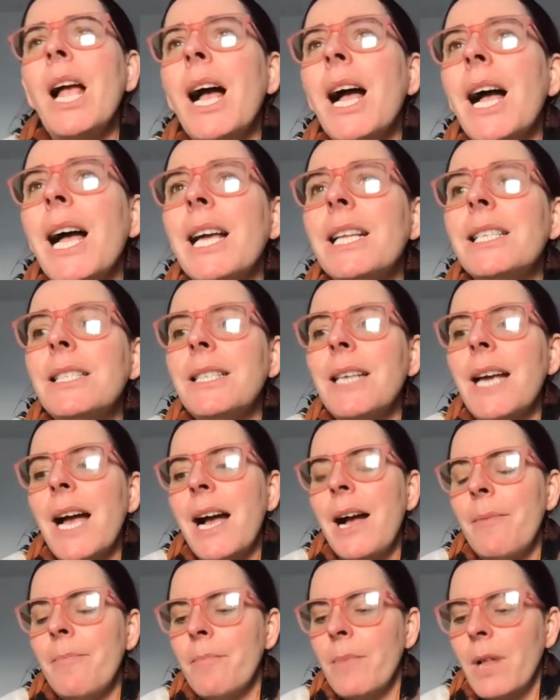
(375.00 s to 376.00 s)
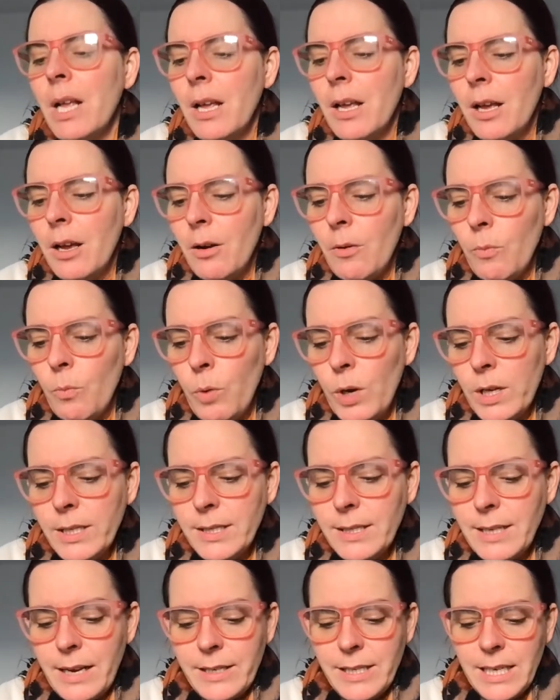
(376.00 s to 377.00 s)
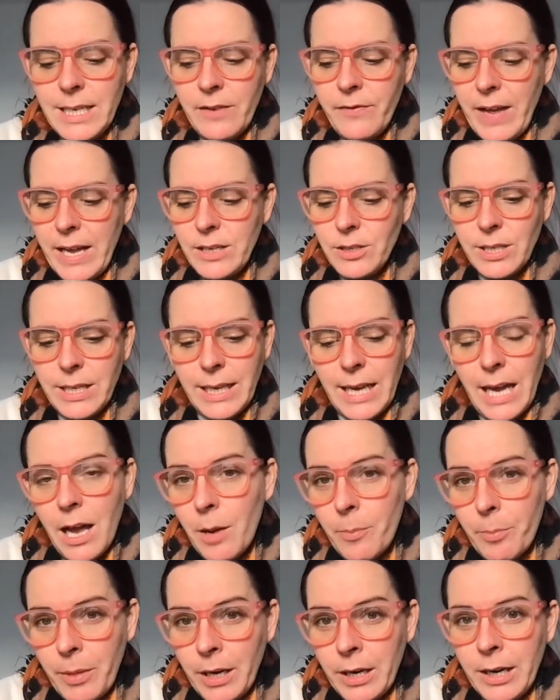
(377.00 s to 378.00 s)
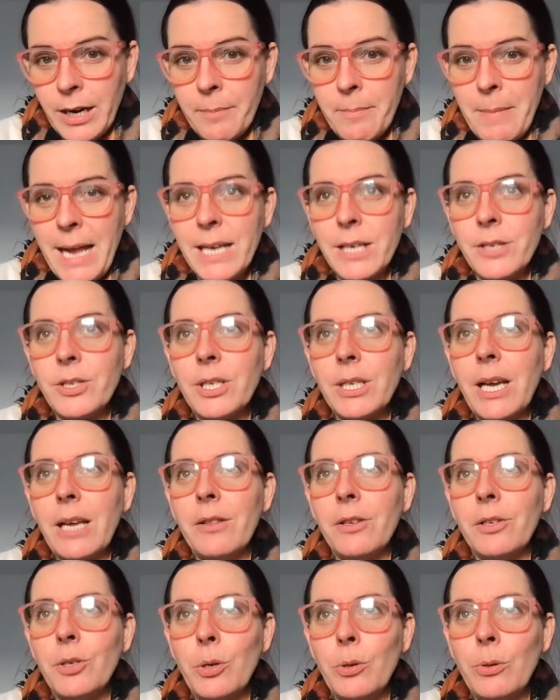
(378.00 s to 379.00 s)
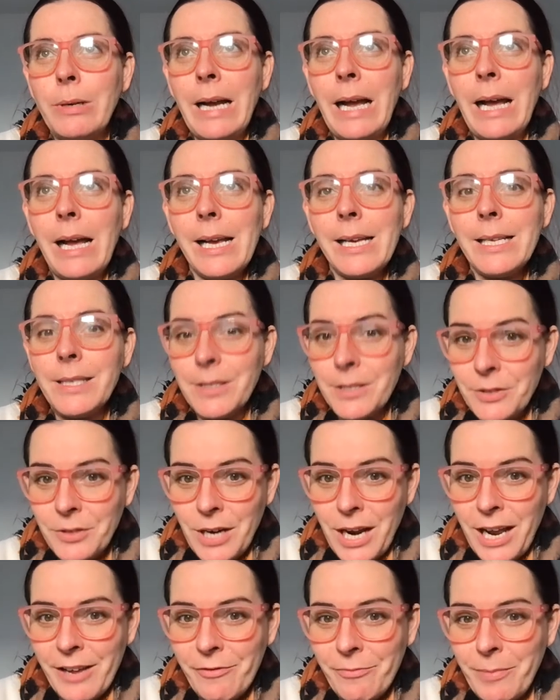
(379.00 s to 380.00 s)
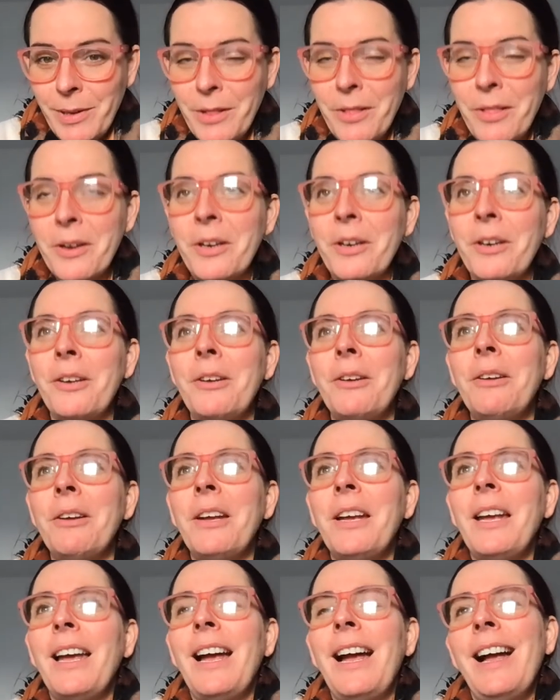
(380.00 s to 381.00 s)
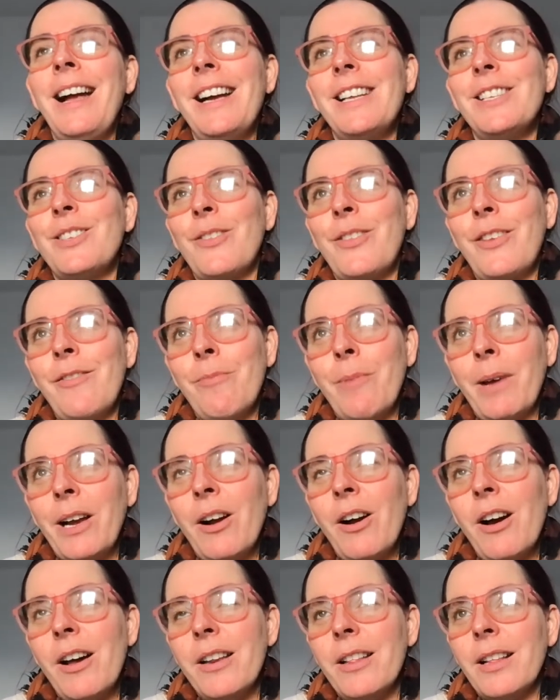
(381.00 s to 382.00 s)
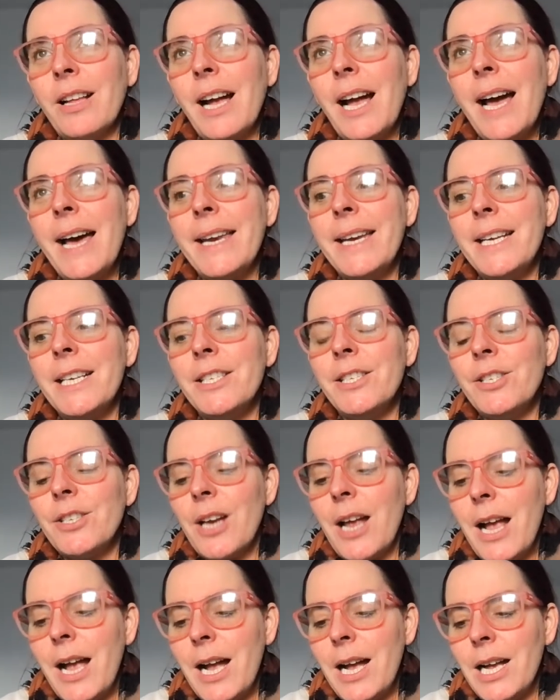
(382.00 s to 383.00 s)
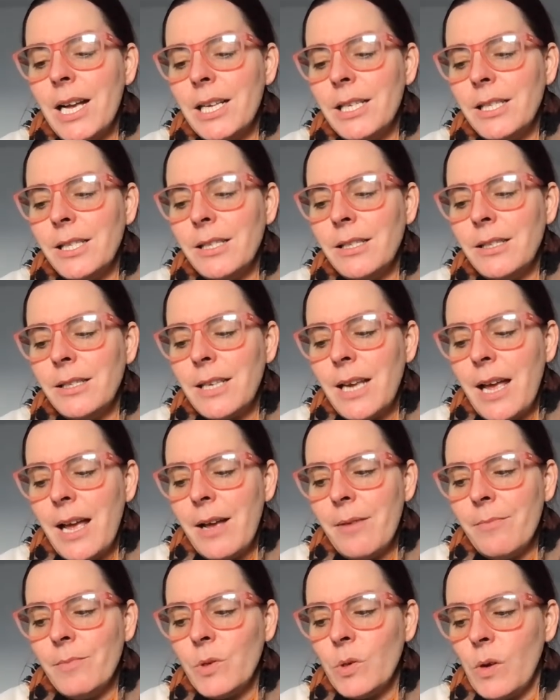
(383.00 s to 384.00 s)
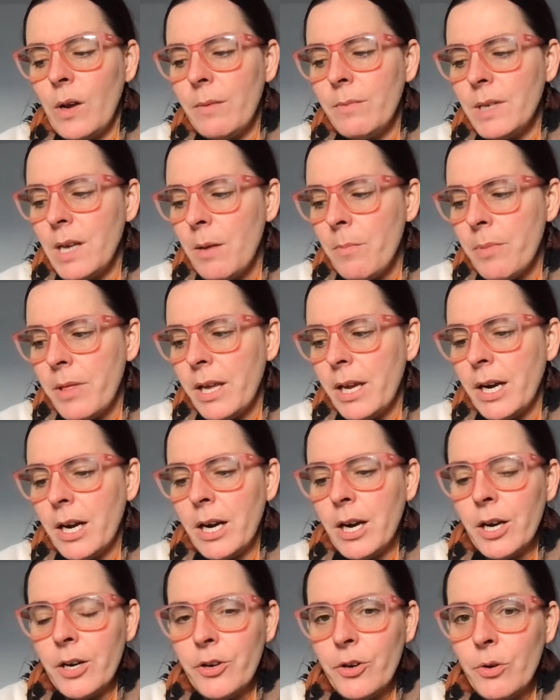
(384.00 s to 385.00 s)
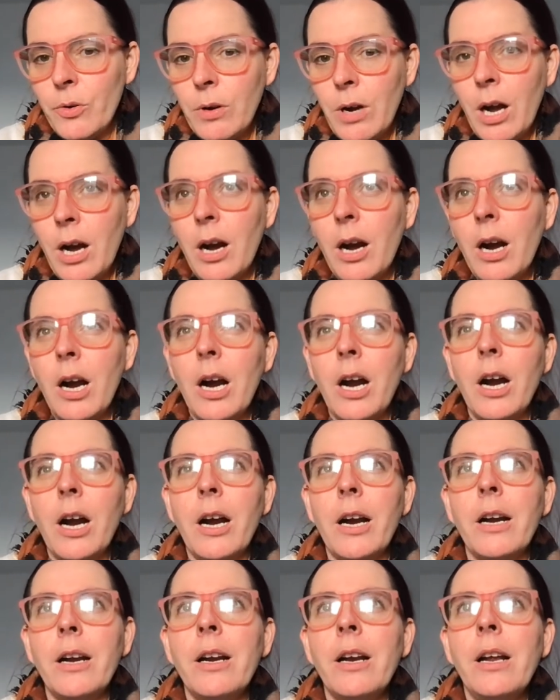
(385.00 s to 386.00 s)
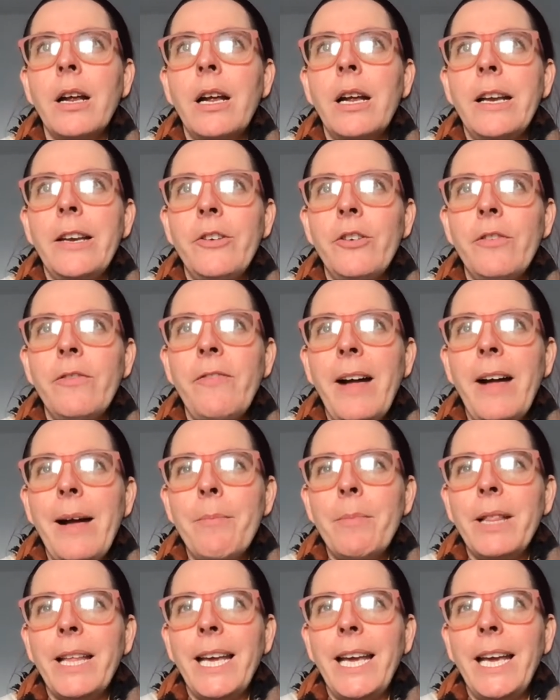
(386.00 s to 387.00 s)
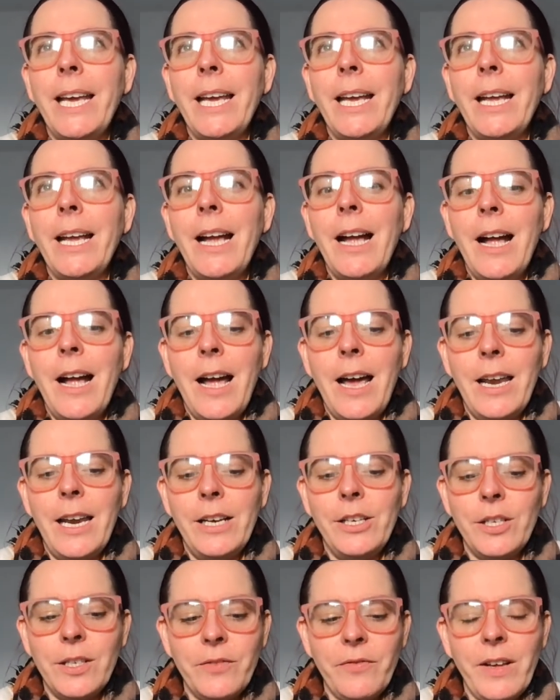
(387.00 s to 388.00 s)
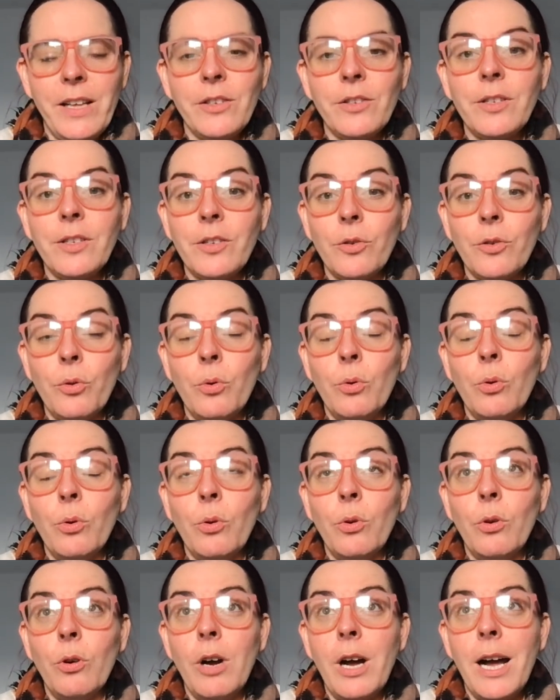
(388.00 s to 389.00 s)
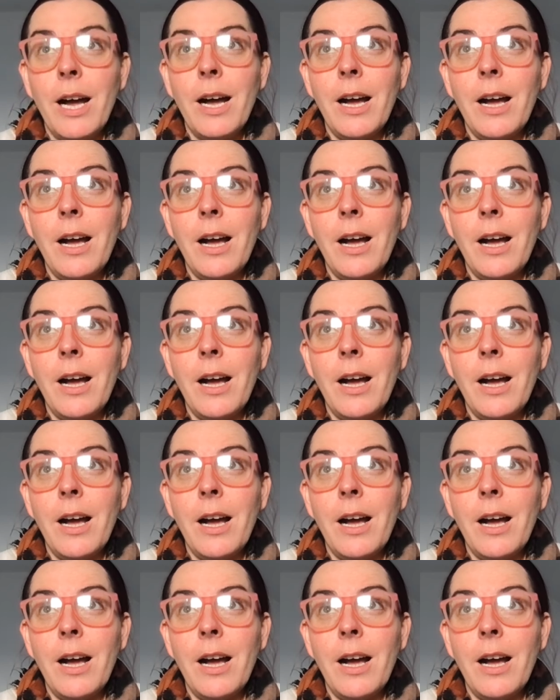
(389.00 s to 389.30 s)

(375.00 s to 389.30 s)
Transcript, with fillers: And um, once I did eventually get up there, I managed to get the tow guys to drive me through. I had to leave my car at the garage. And um, so I was up there, no car, no family, and I just felt so